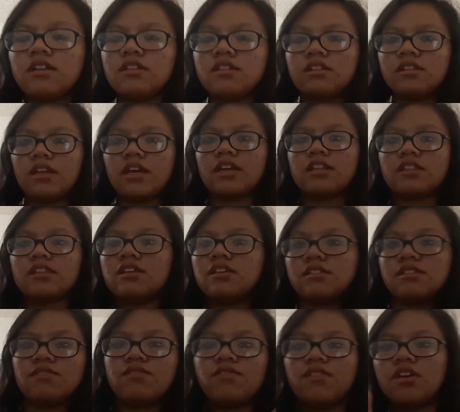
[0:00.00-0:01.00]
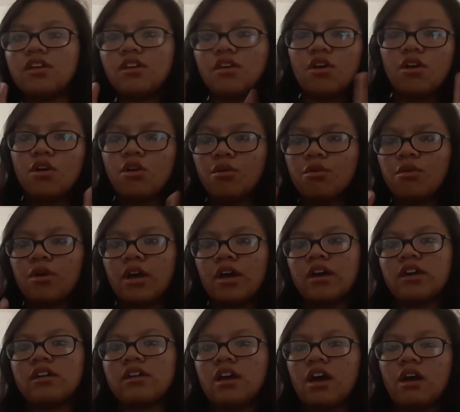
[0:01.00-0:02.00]
like this video
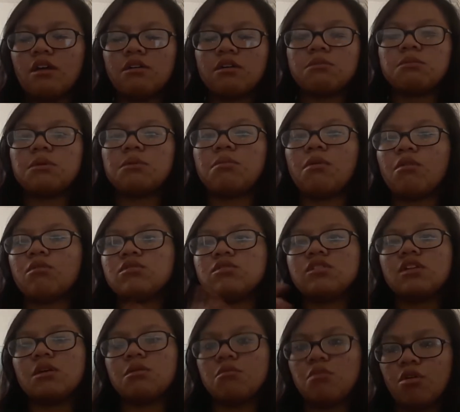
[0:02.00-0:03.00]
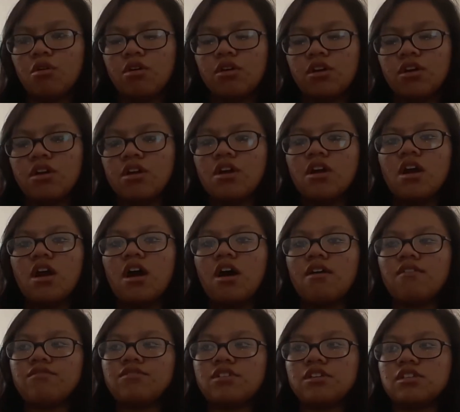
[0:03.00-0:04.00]
and i will be posting more
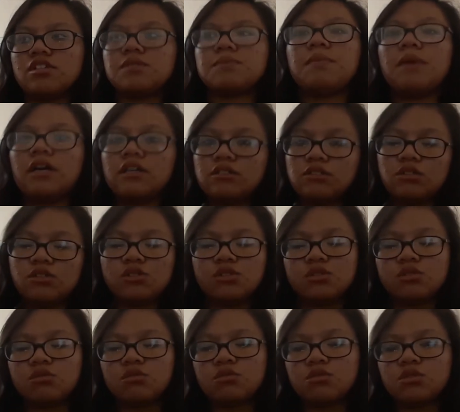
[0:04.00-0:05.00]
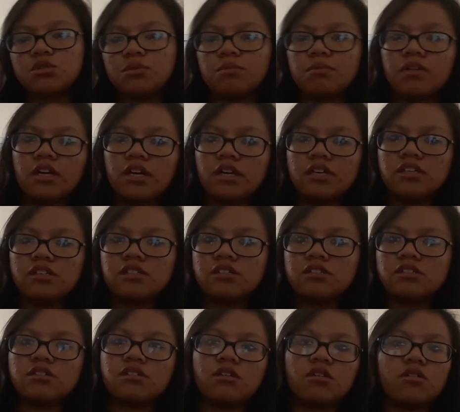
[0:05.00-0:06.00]
of these back to school supplies
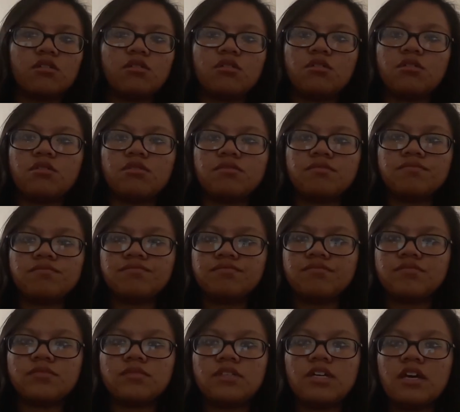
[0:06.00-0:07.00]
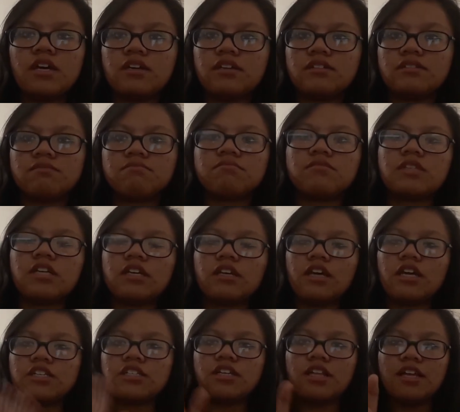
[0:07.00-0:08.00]
so yeah
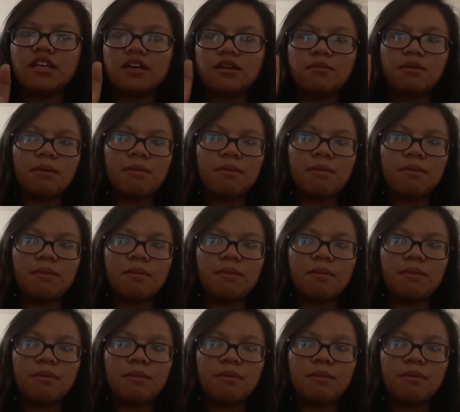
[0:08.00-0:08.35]
catch you later bye